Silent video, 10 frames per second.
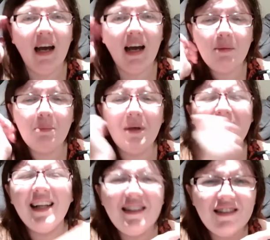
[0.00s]
And I'm like,
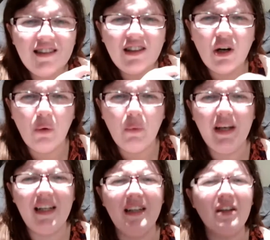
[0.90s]
that doesn't go in
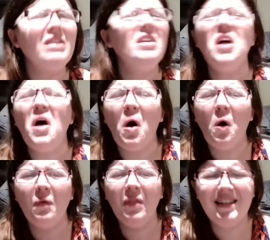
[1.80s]
here.
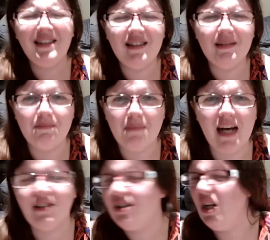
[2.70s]
No, that doesn't
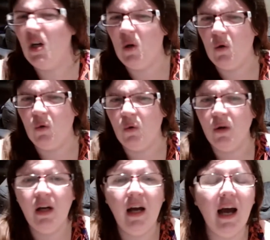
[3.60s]
match. No.
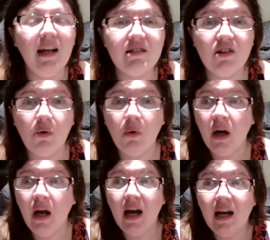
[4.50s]
And so
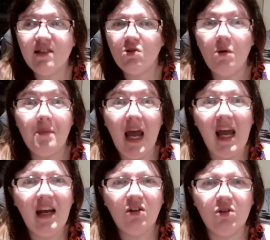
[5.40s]
I'm
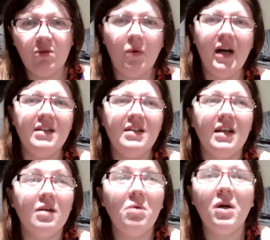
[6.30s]
angry, ranting,
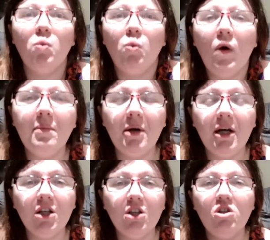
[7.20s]
and I'm like, what am I
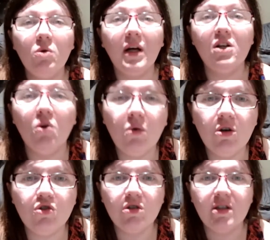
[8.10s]
going to do? I don't
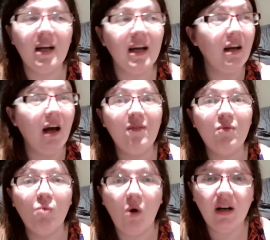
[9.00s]
understand. I've
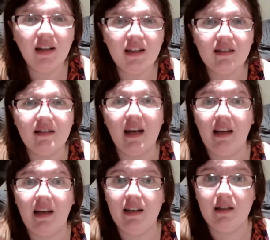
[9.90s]
wanted this deck.
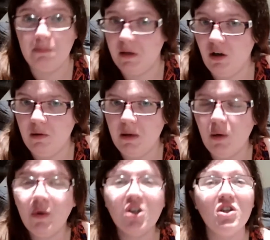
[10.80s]
It's been on my
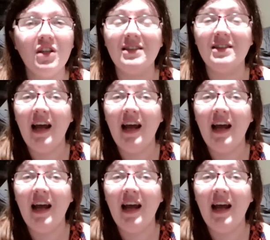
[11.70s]
wish list.